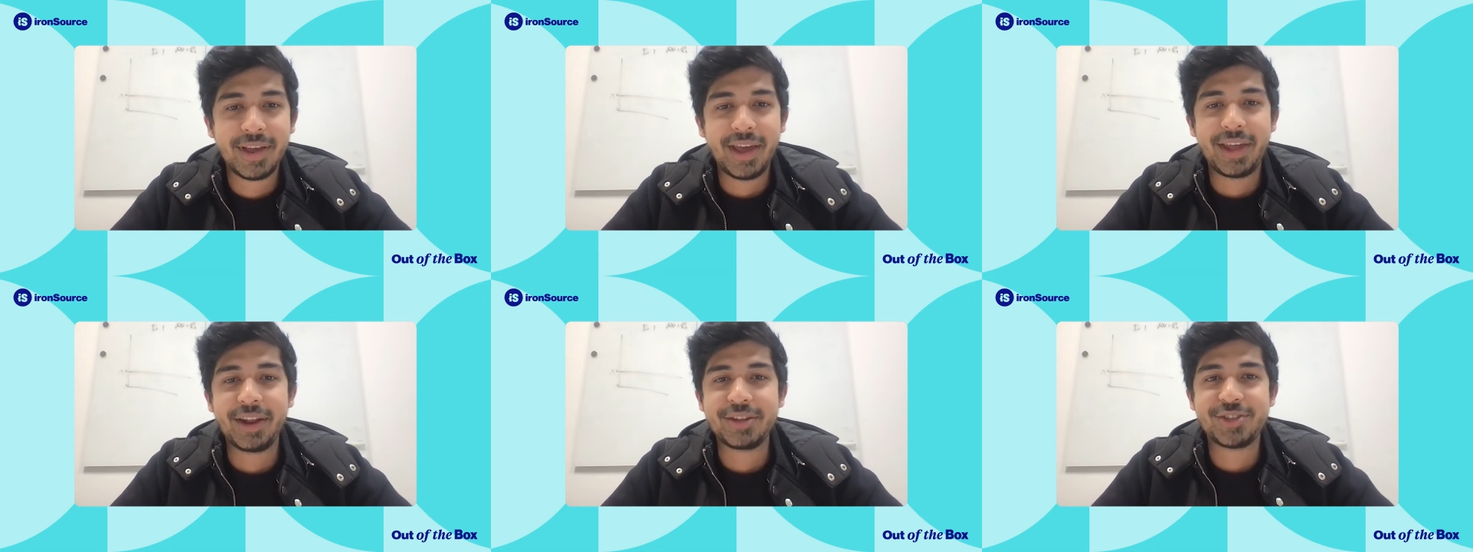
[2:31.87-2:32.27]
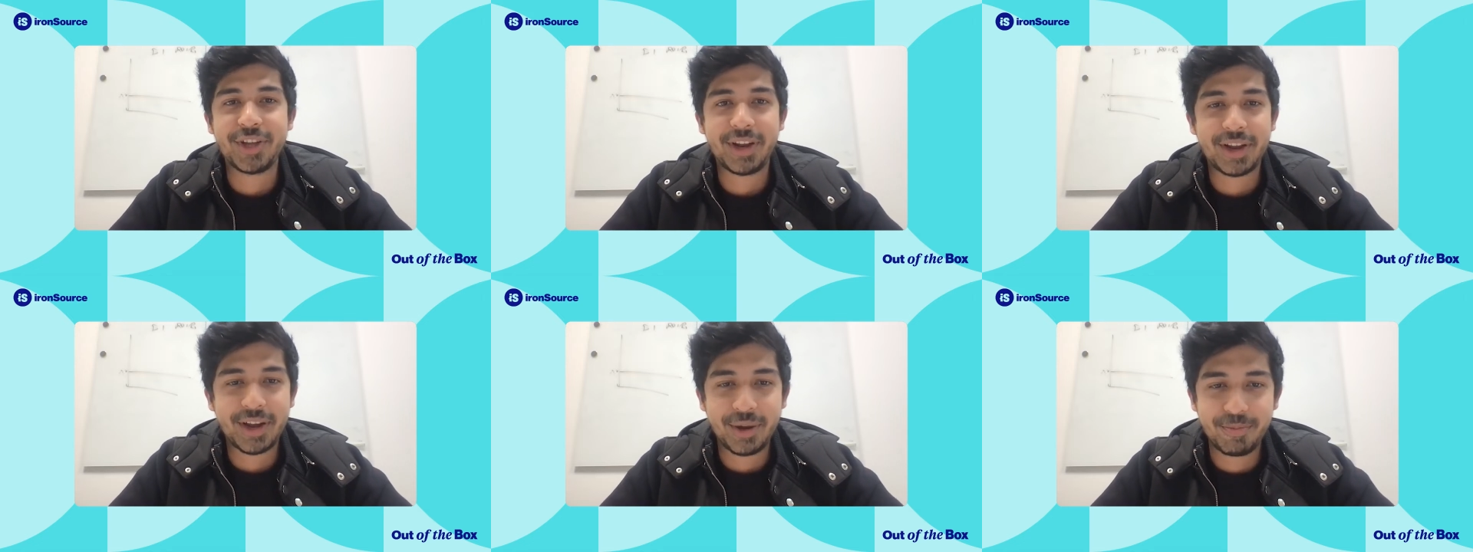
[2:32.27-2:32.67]

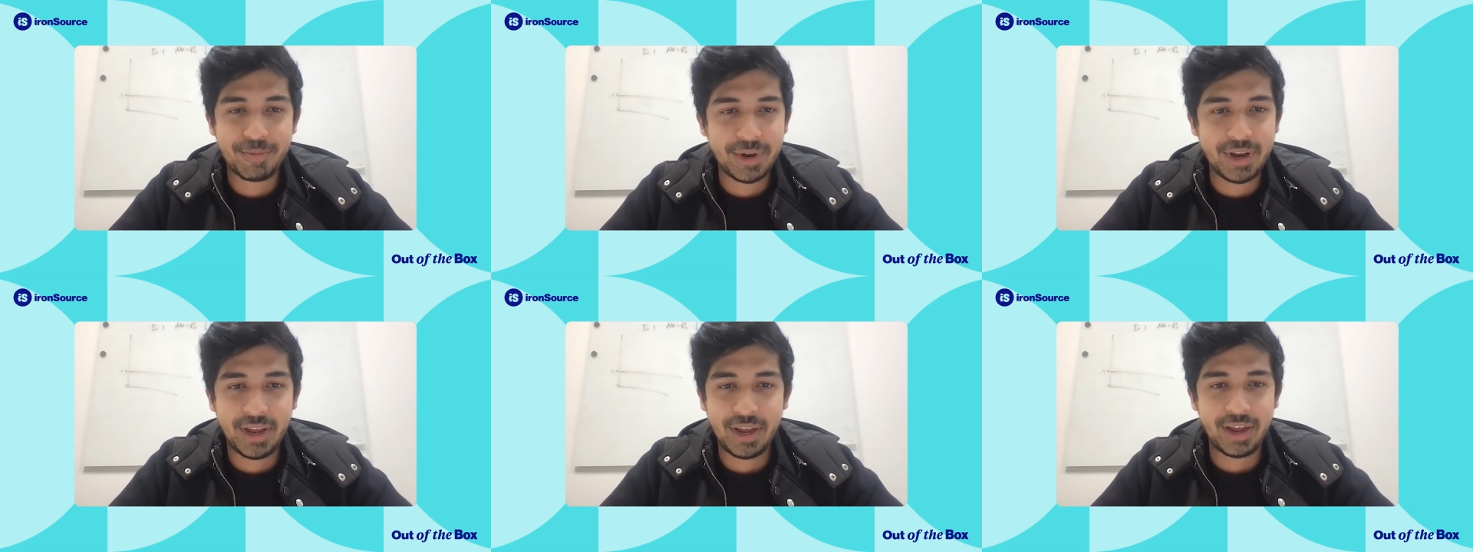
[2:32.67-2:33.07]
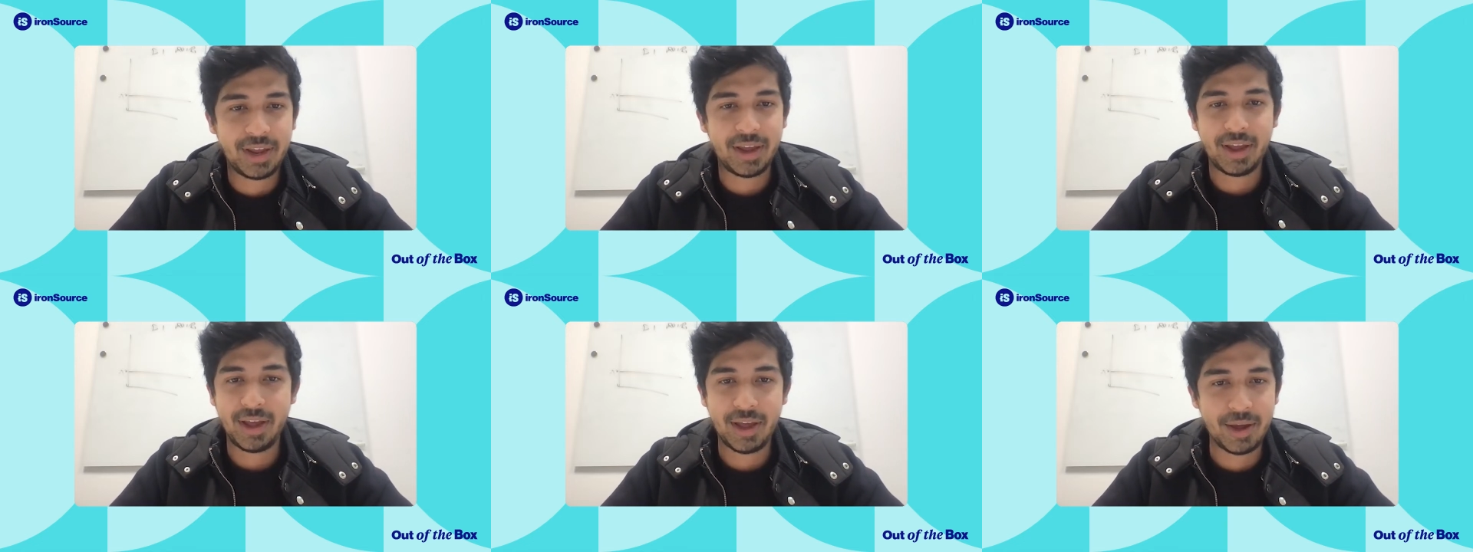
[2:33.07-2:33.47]
energetic
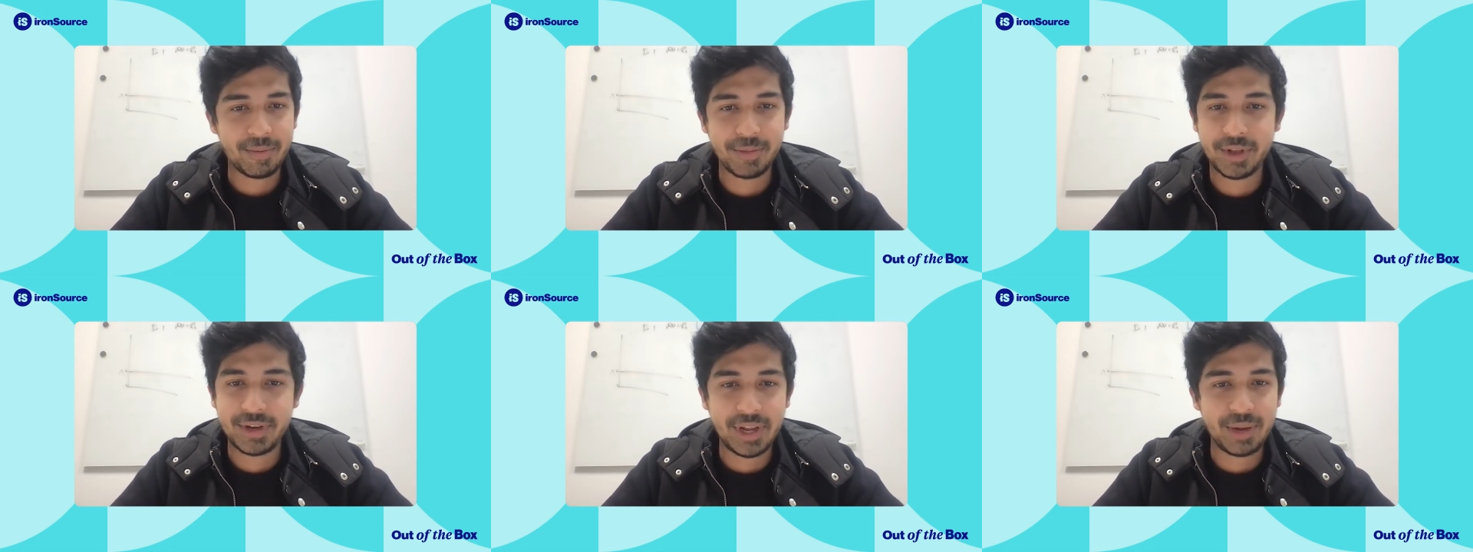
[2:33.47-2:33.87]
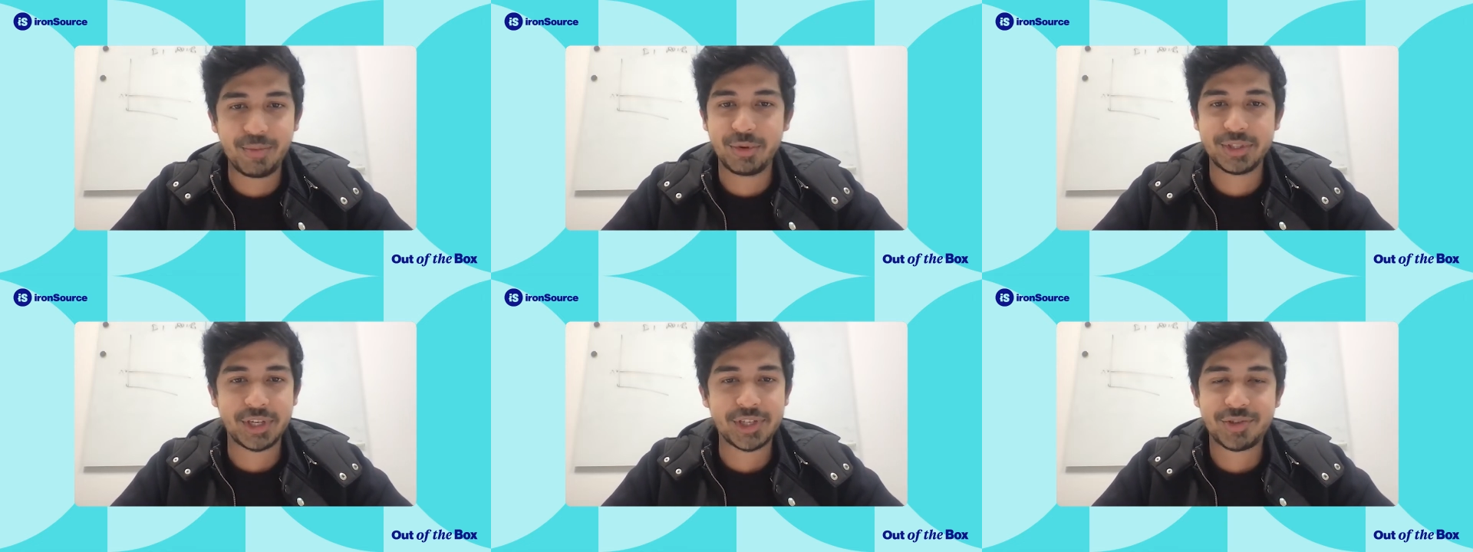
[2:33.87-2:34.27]
company. The team
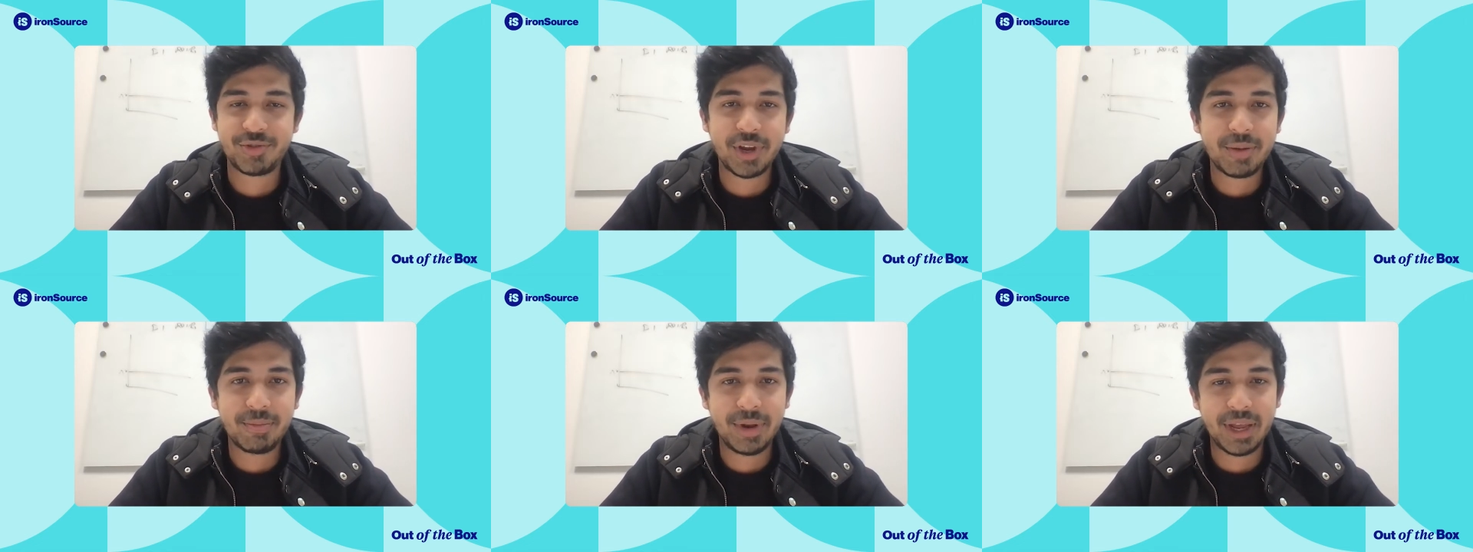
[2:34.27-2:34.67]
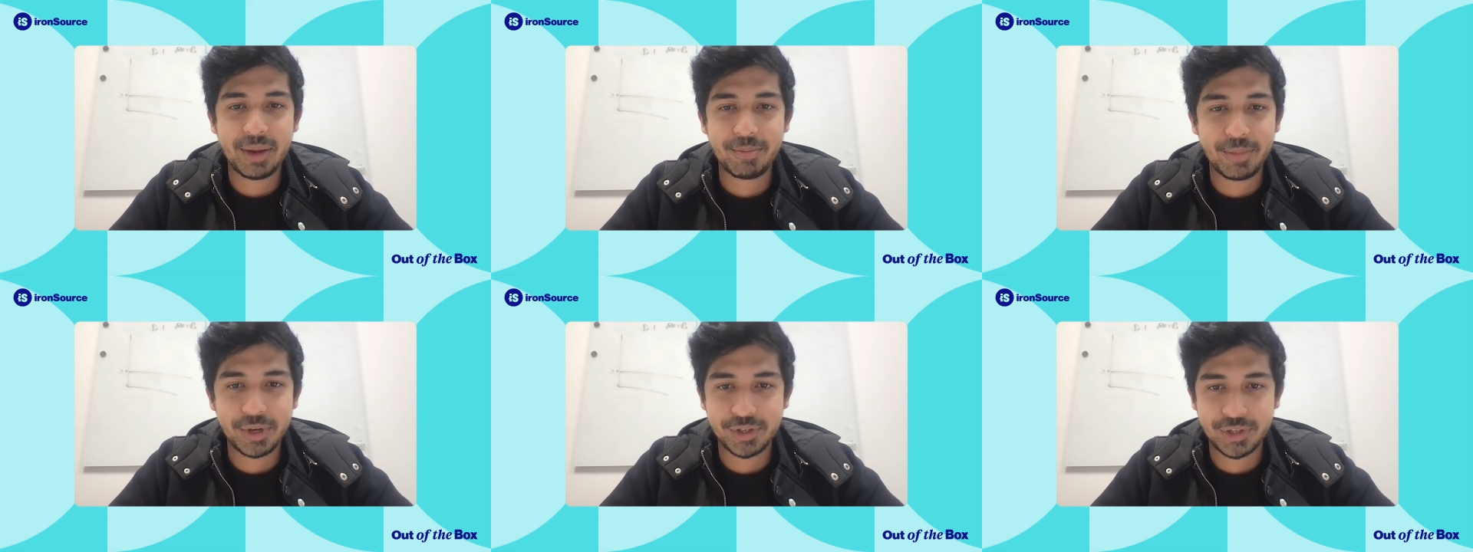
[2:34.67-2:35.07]
was extremely
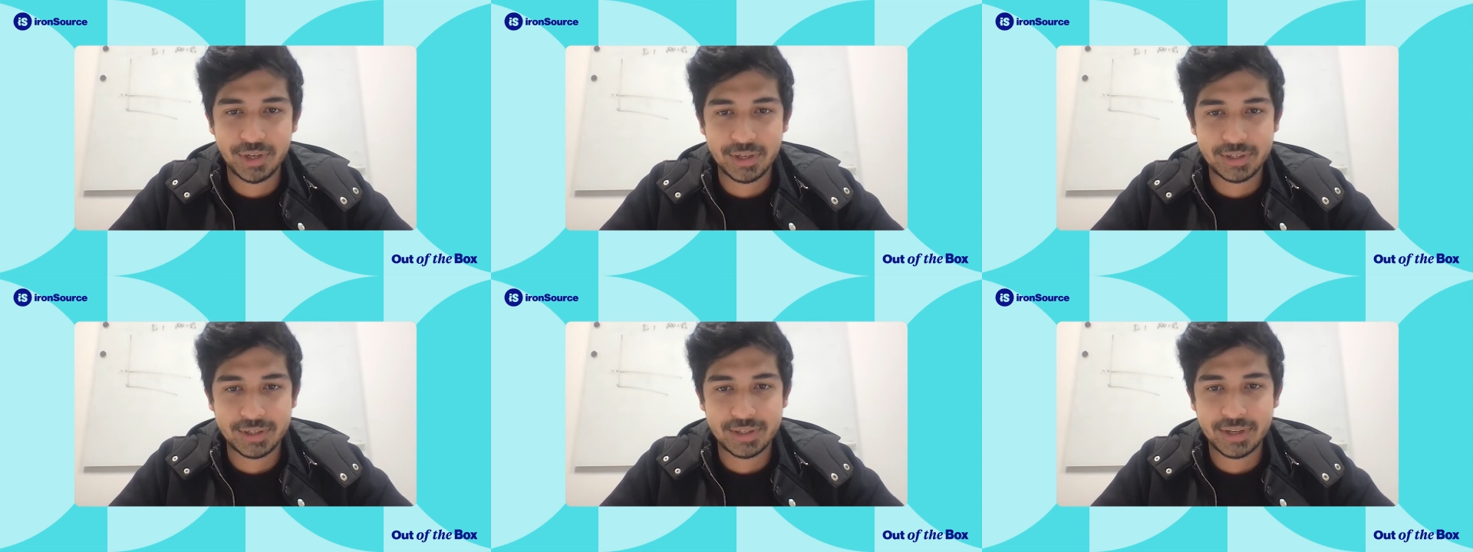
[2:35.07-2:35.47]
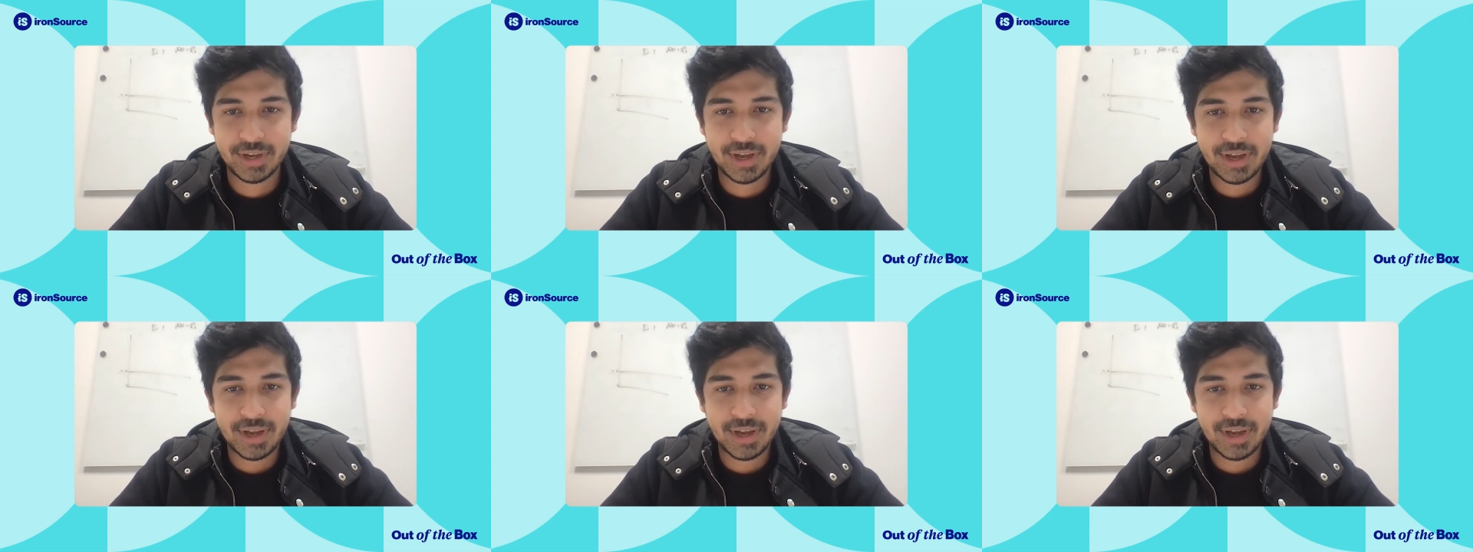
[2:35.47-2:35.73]
ambitious.